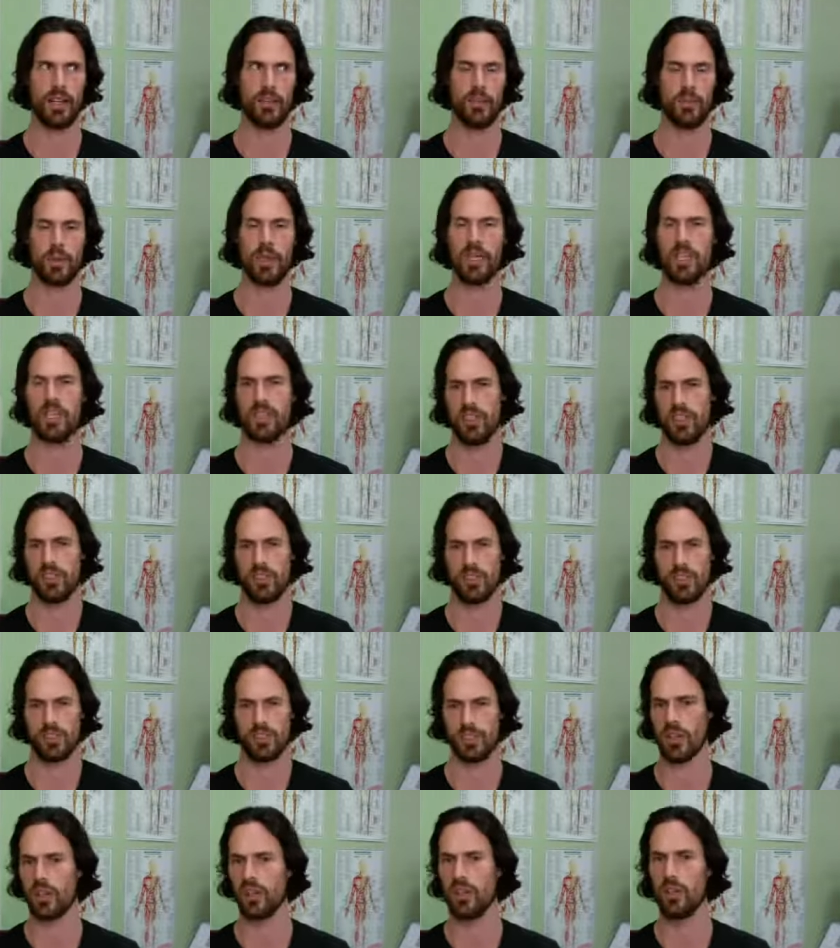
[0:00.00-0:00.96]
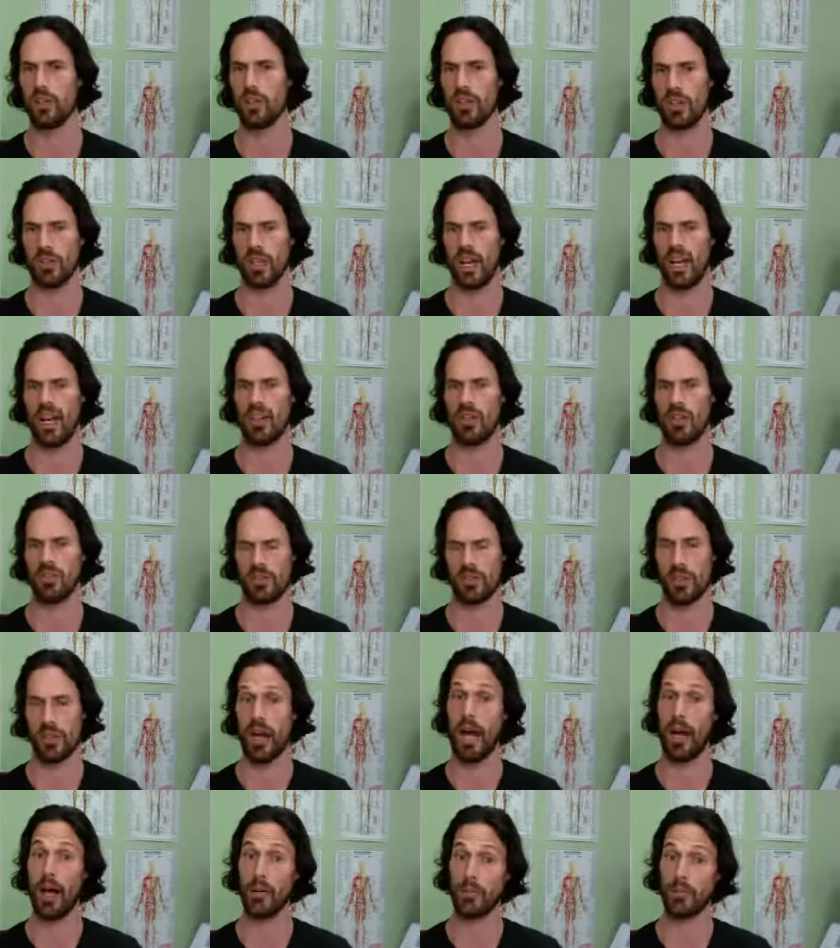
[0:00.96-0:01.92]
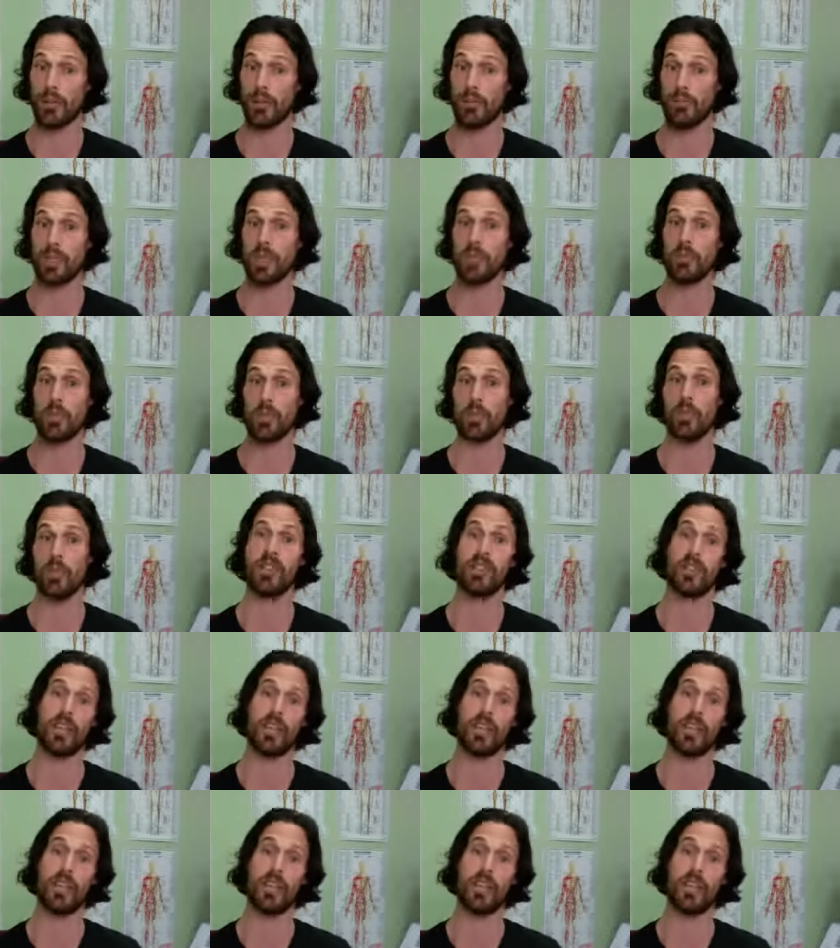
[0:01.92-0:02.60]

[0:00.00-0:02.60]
precursors to glutathione. So it helps people with